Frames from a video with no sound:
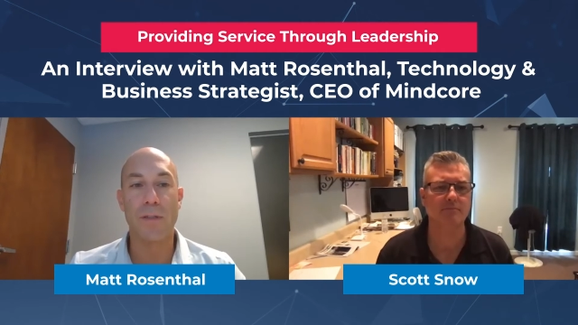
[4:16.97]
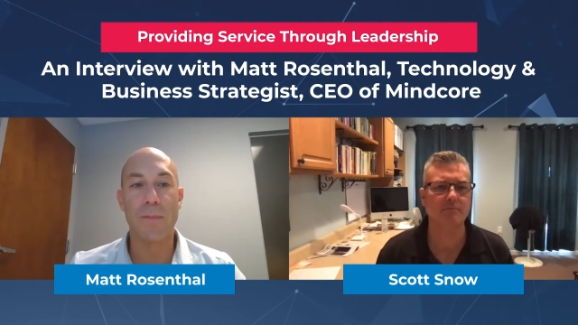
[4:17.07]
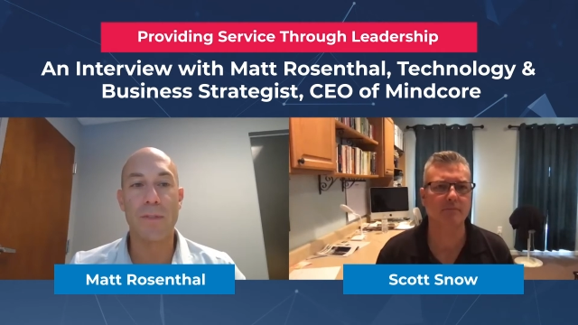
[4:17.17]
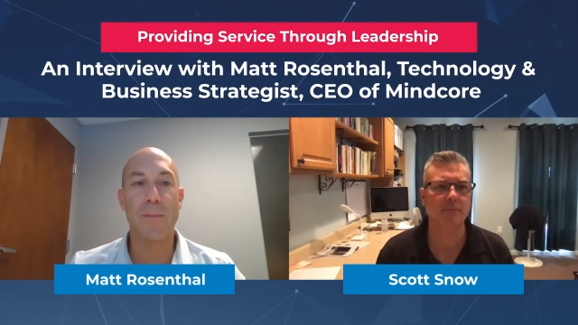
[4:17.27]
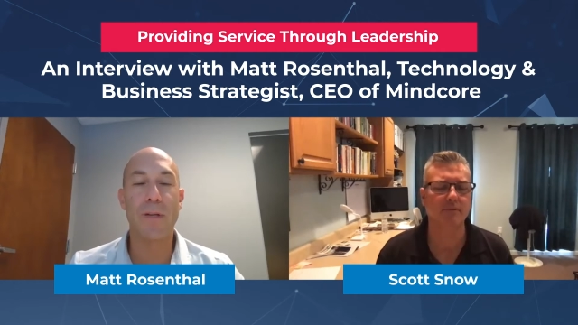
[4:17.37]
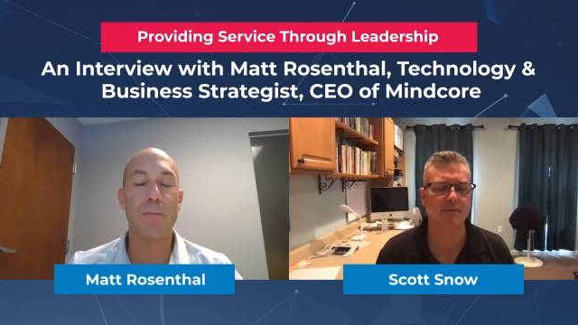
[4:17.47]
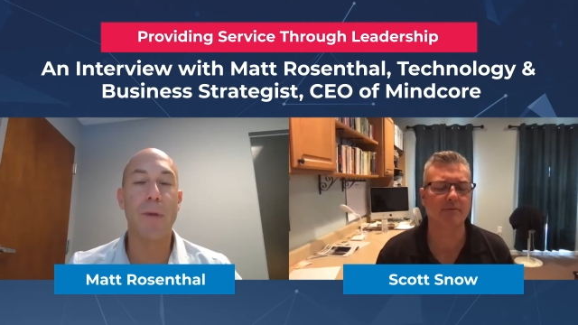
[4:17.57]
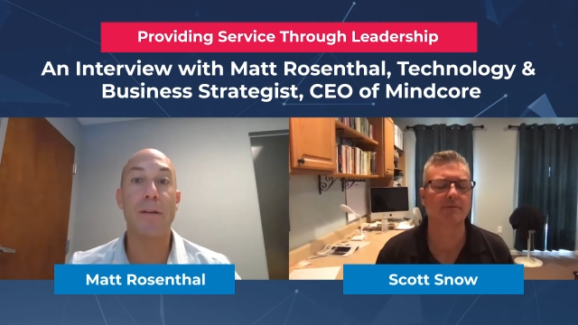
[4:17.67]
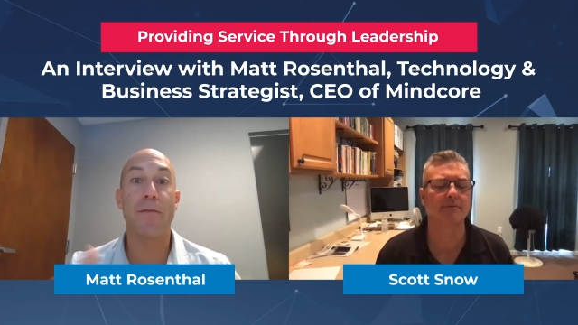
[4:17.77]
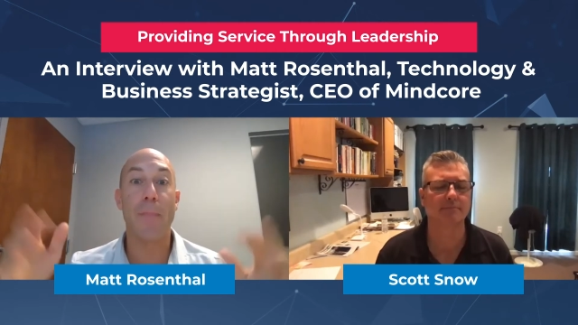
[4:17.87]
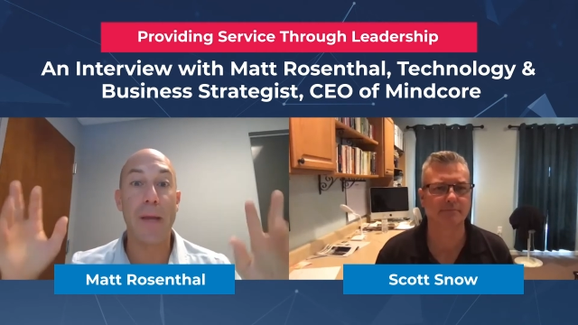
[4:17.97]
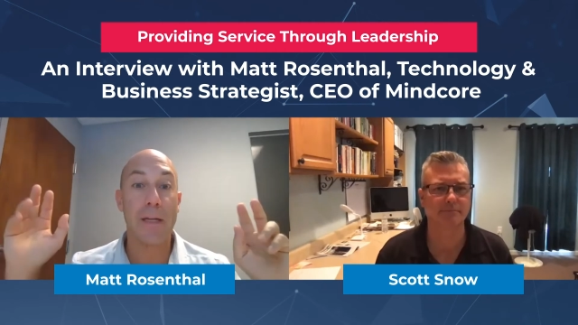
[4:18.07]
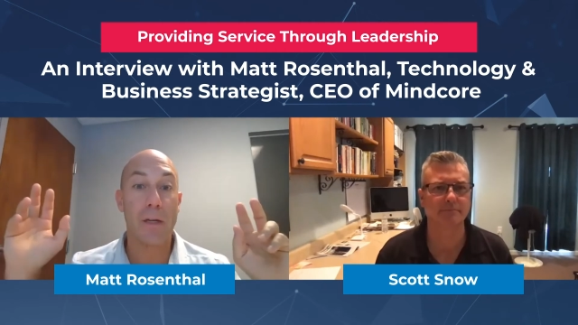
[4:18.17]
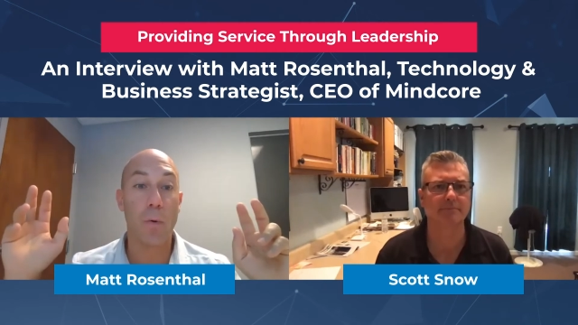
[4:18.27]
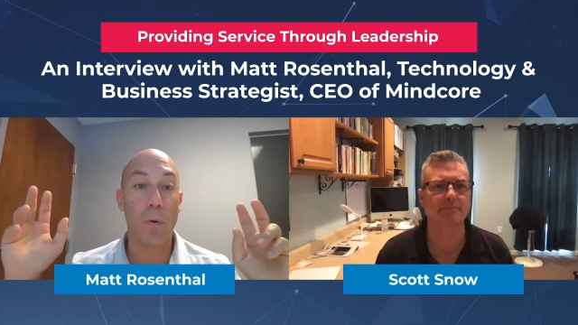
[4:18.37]
Speaker 1: And somebody might have made
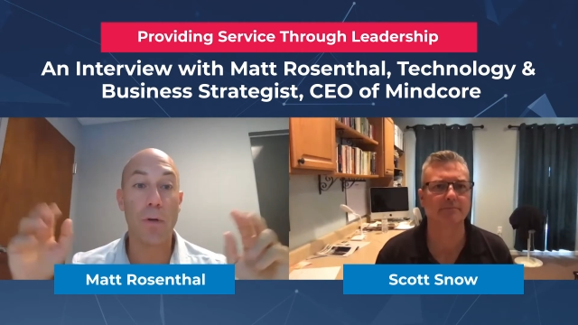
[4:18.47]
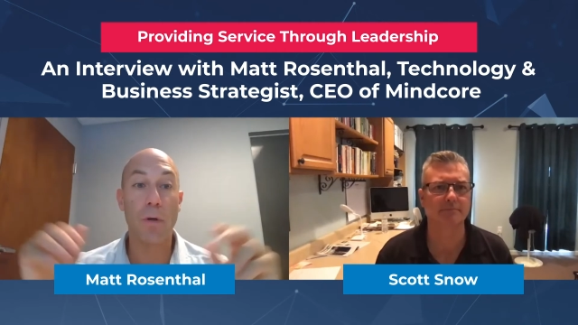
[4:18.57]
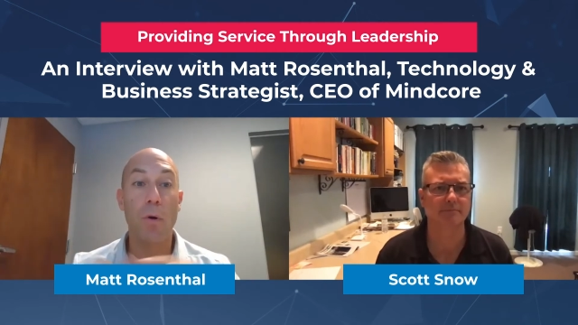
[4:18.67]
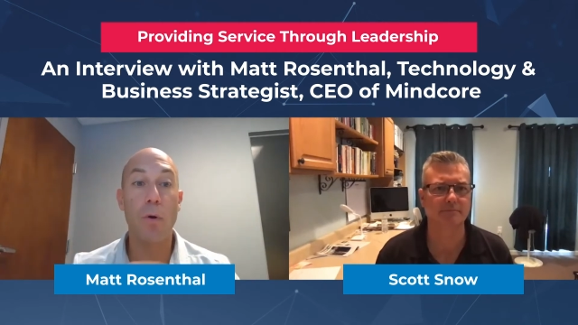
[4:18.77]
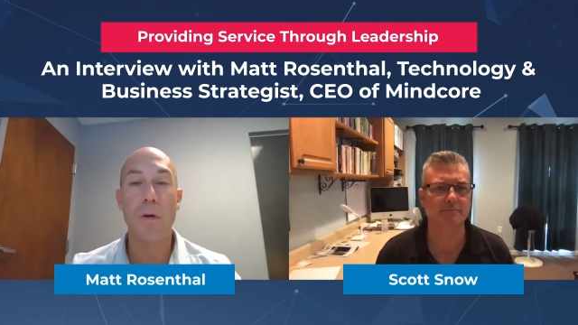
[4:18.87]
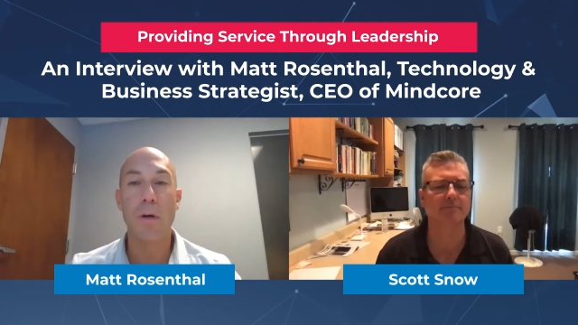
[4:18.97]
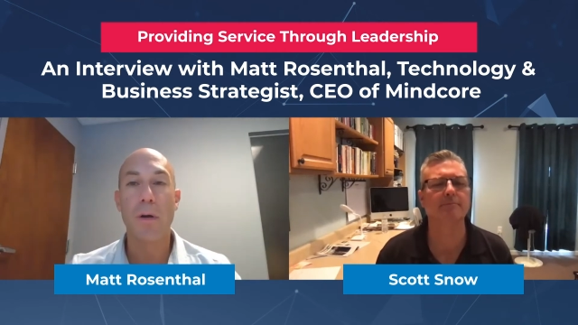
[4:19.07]
it, quote unquote.